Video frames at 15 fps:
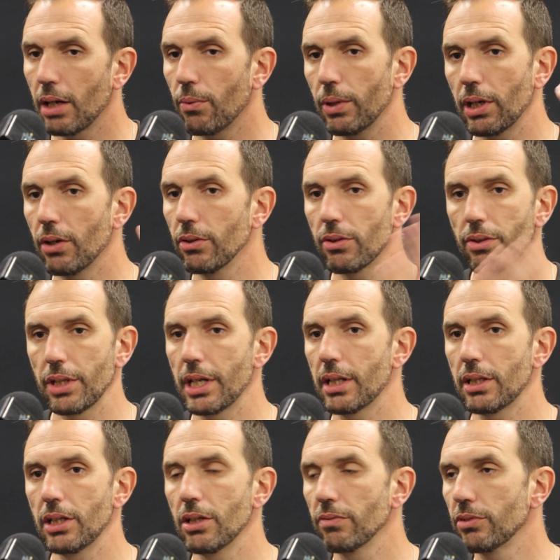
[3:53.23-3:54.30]
We got
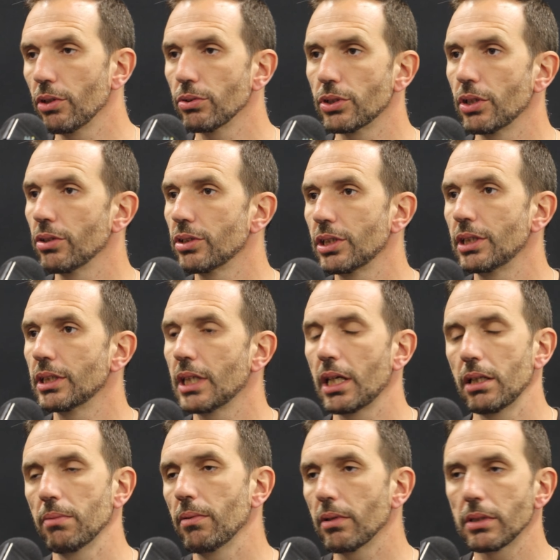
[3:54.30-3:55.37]
13 of those shots inside
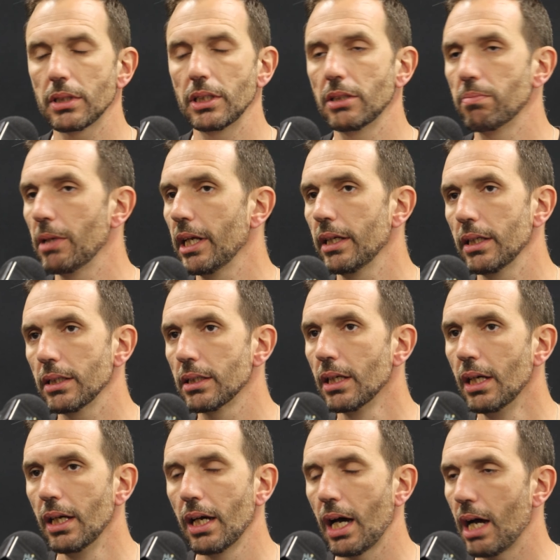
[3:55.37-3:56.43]
the box. These players
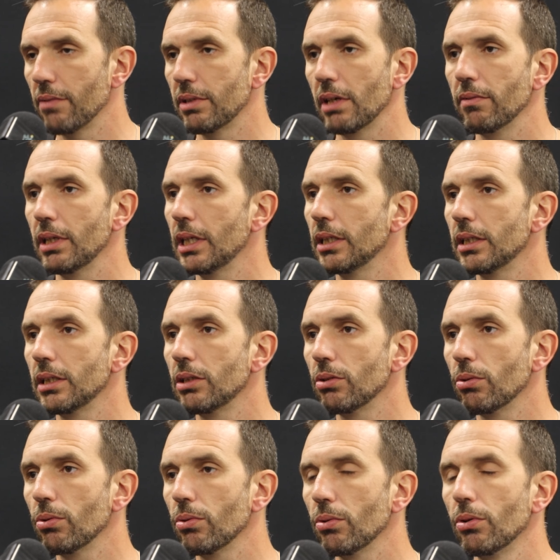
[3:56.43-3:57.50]
have the ability
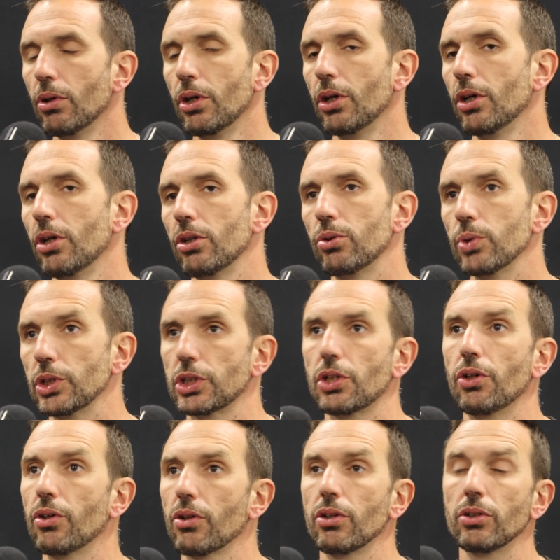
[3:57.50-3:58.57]
to
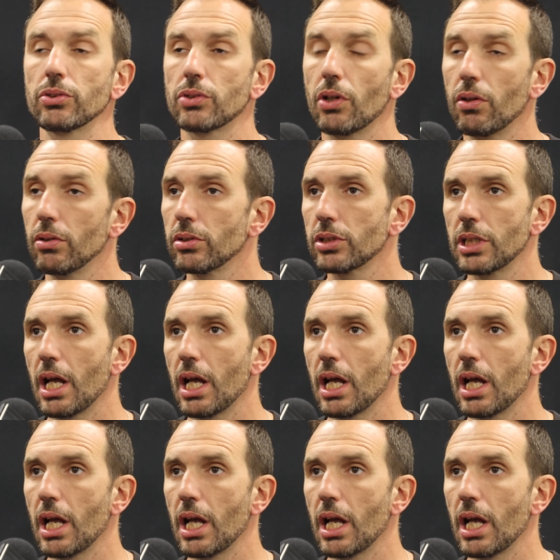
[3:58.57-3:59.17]
score those goals.